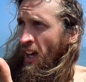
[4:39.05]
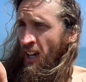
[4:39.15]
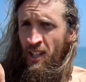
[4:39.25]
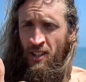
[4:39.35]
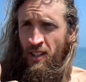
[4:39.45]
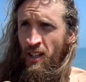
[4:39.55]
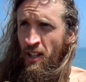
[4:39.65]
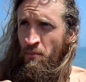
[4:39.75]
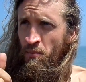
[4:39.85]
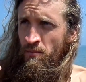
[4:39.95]
And
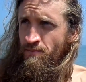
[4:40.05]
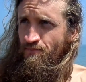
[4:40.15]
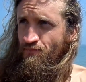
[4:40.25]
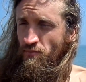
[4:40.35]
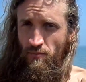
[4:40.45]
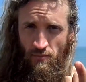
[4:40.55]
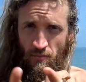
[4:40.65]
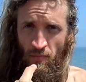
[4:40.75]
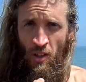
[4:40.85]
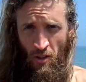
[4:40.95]

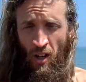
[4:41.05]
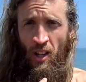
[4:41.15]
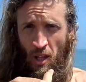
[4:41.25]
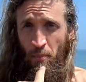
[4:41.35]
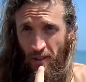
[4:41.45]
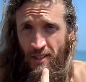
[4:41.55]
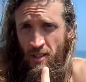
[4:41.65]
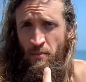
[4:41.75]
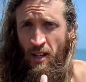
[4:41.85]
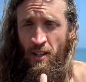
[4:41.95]
um, I'm kind of like a
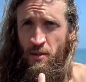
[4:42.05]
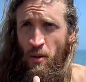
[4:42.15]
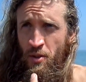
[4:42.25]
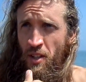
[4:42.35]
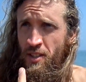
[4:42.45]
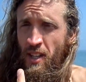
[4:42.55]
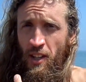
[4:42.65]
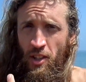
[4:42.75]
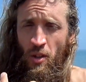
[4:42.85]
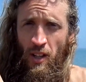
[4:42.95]
businessman, I suppose you could
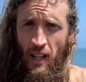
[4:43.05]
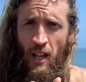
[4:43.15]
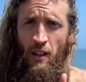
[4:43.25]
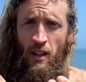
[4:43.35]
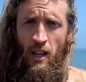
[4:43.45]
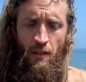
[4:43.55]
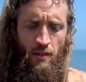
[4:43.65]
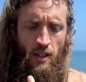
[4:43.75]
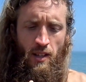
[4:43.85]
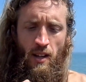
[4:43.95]
say, too. Like, I have,
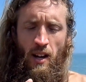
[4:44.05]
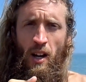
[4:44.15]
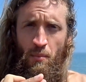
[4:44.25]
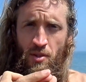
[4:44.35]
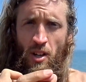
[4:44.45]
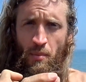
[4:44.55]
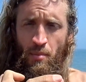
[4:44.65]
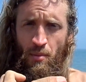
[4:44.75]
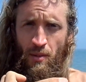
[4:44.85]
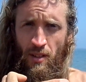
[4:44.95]
like, a herb shop
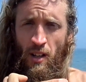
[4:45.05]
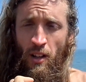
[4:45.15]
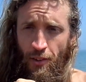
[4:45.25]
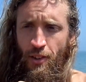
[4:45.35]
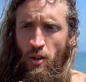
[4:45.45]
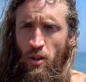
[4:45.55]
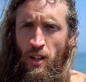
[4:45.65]
also.